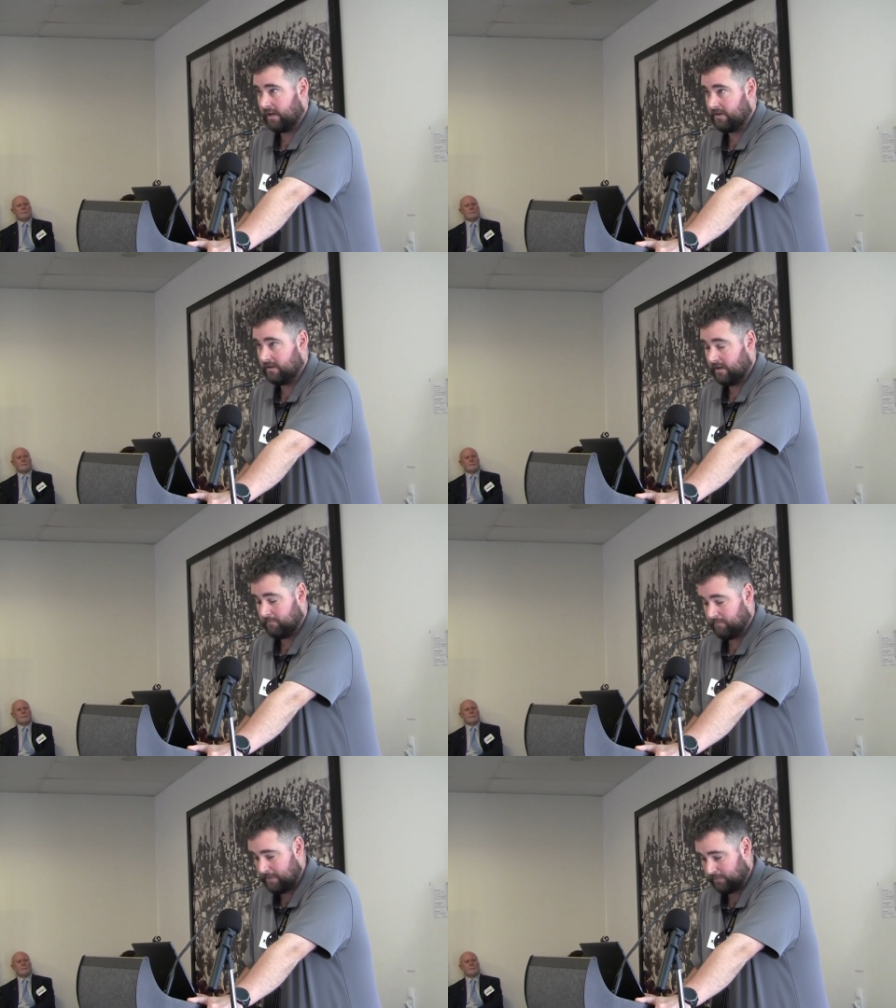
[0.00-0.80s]
And
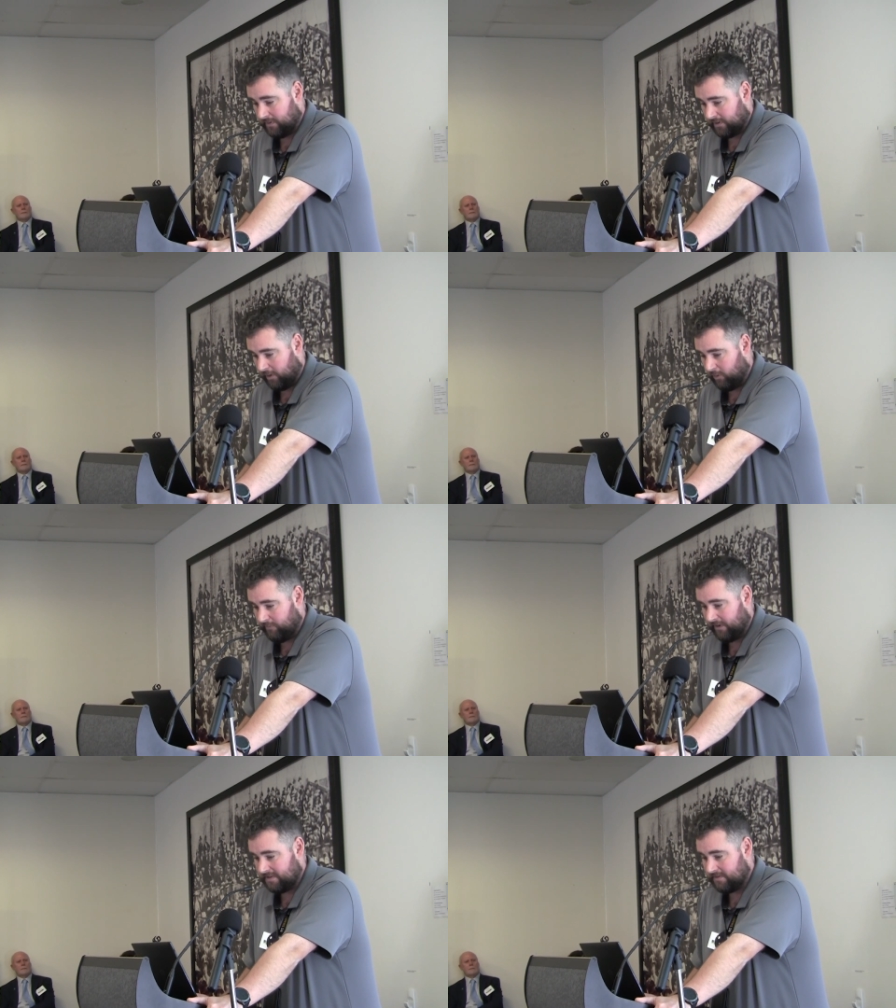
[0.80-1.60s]
people at the
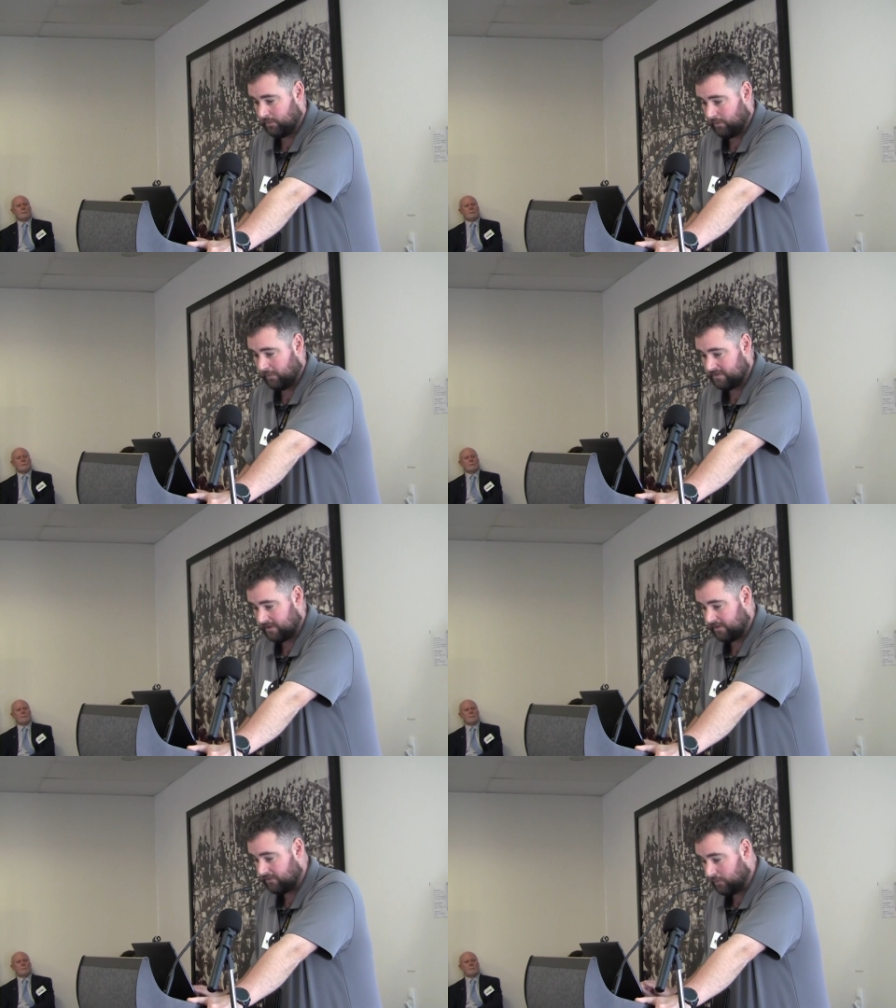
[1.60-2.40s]
coalface, if you're the ones
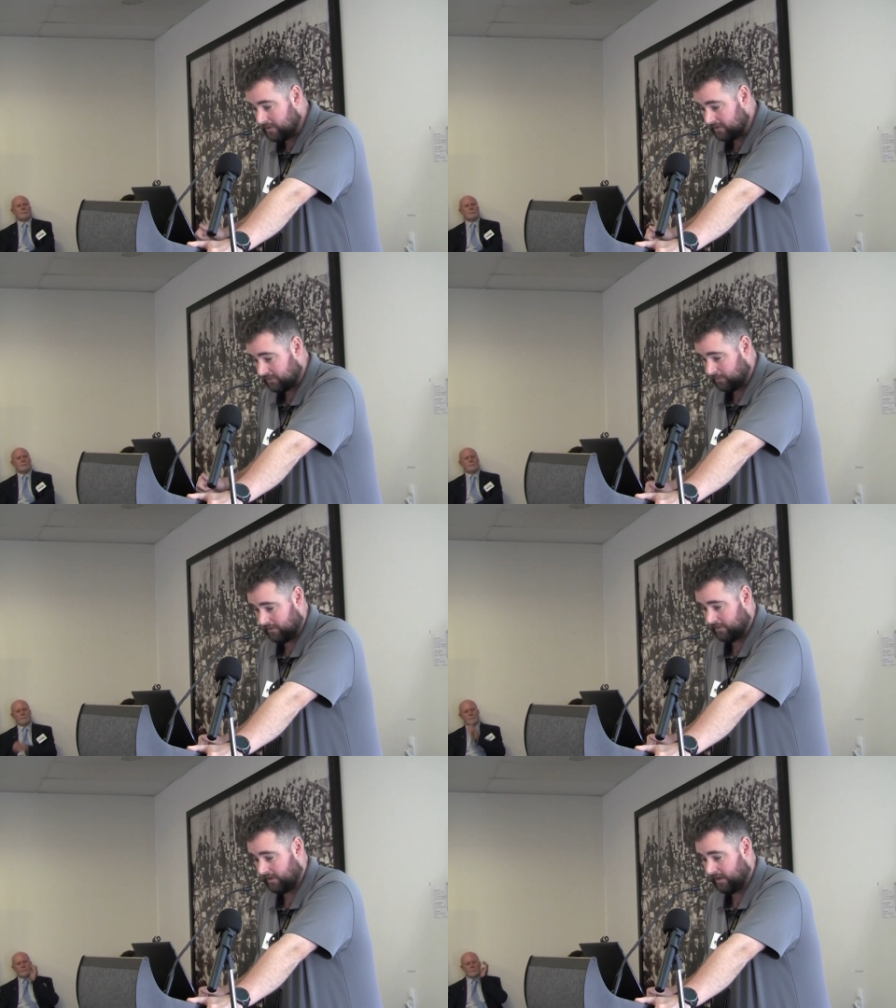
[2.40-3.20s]
that are doing this
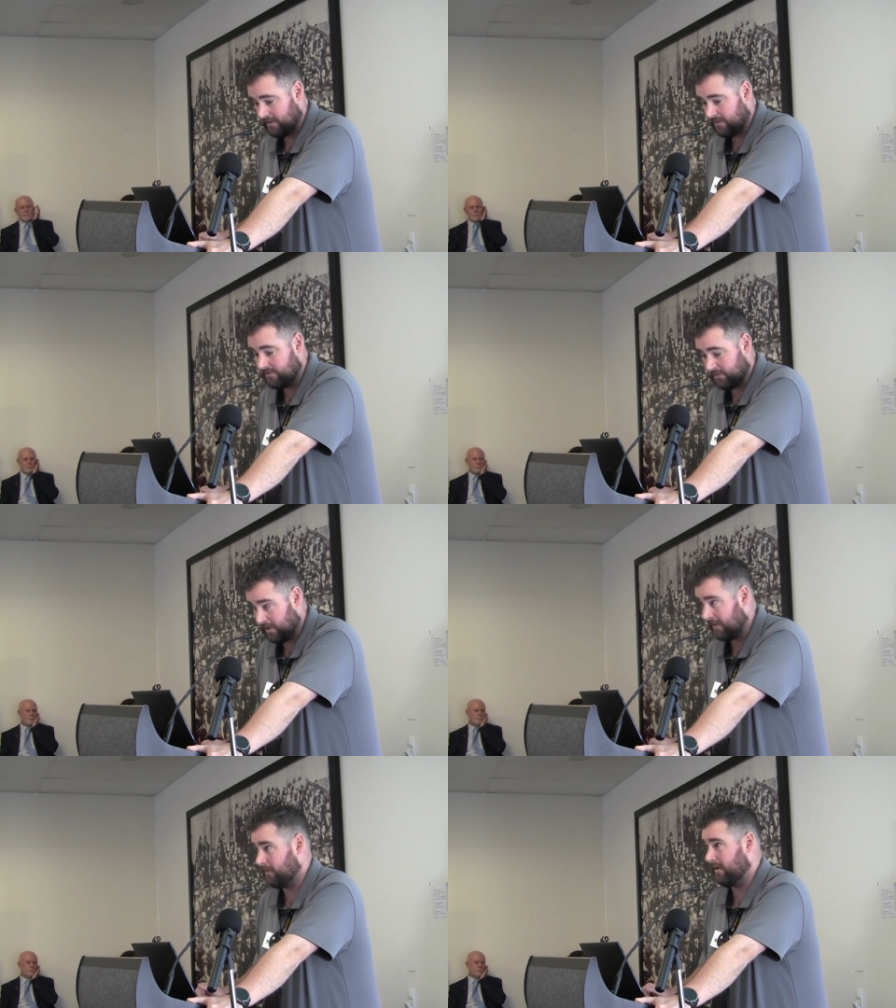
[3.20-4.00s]
work and you
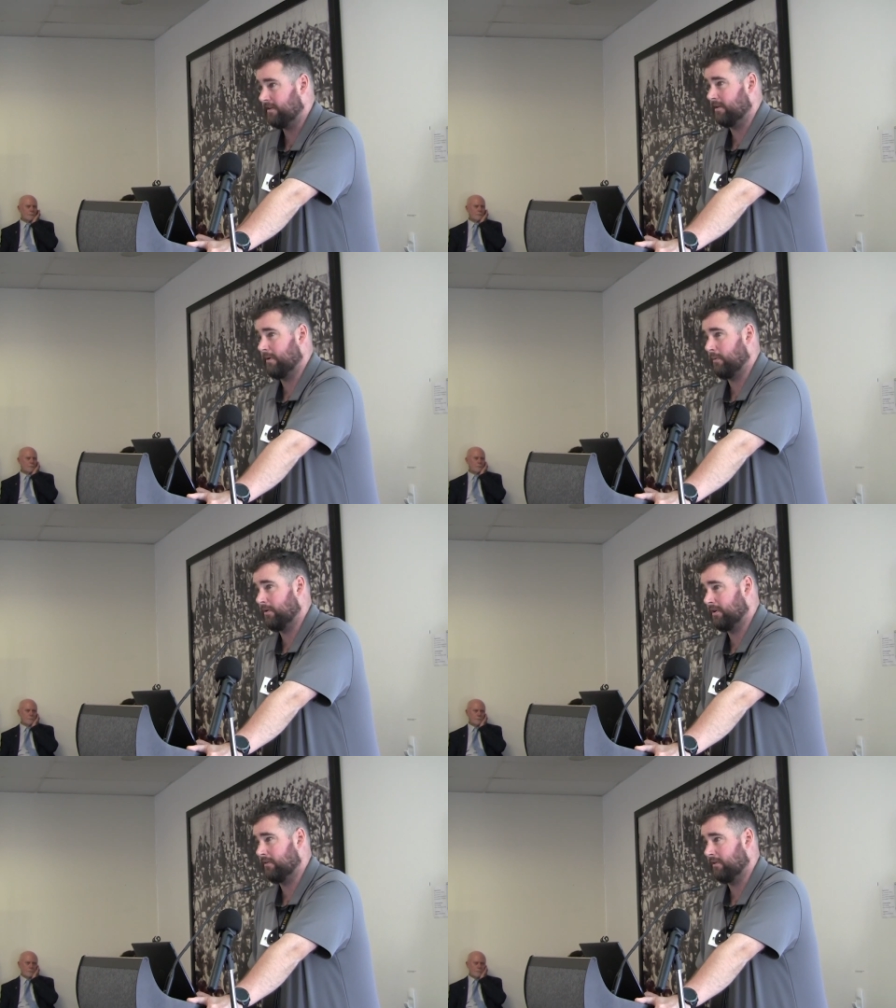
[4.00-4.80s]
do have an idea about
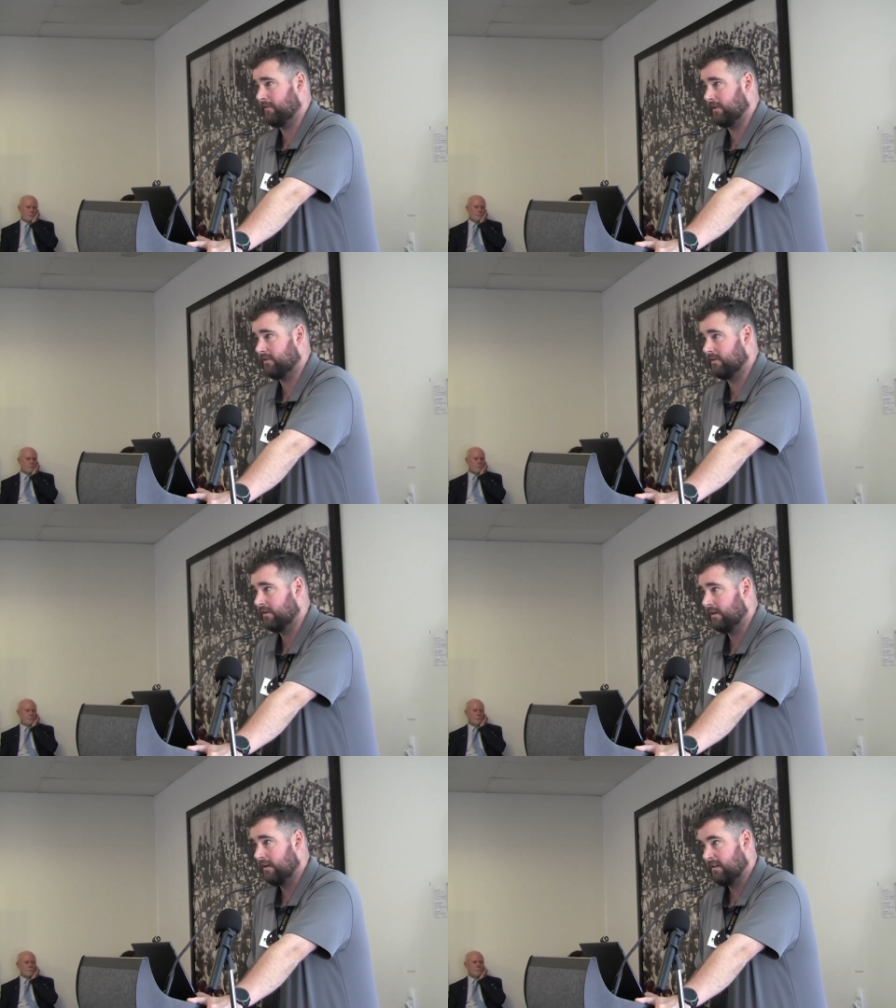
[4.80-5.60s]
what you can do to fix
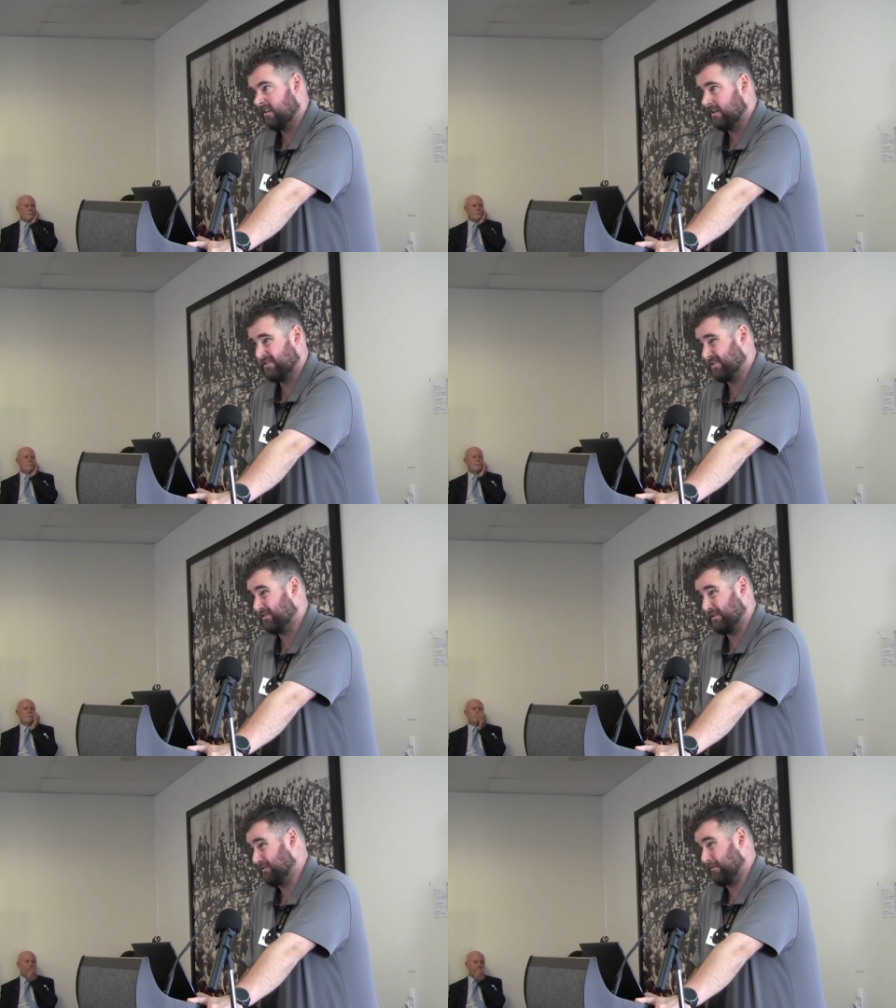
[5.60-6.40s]
it, it's
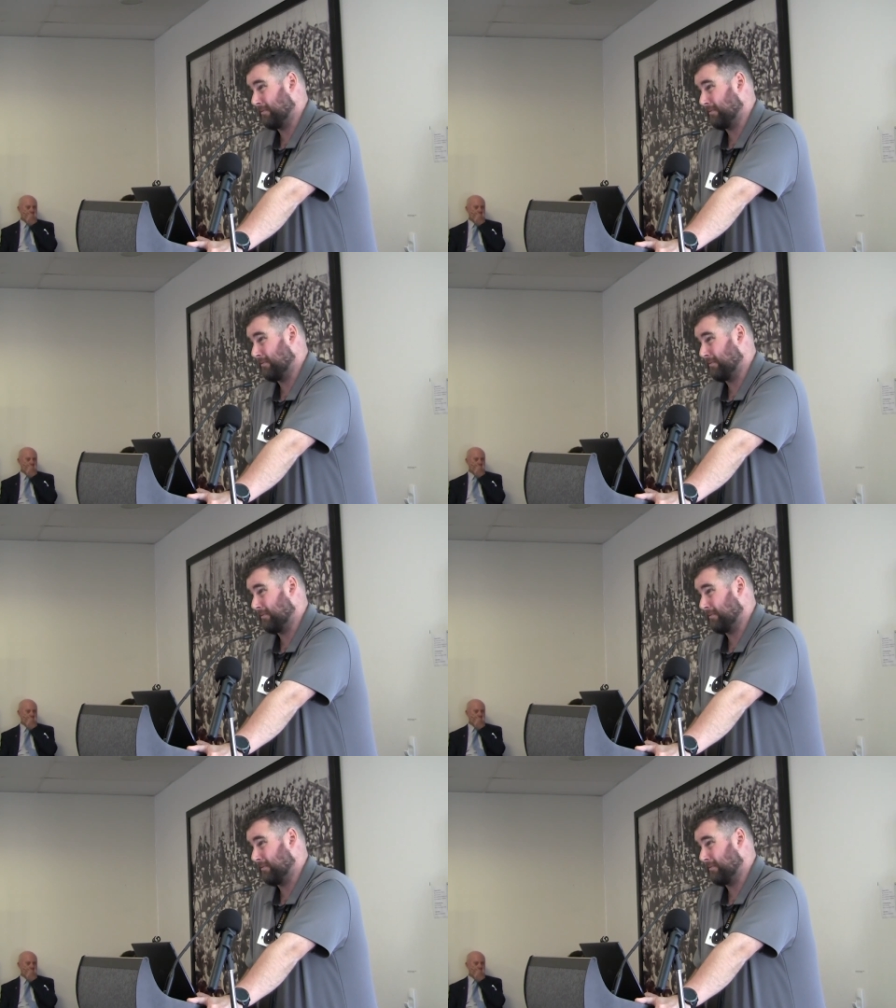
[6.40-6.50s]
just a, it's a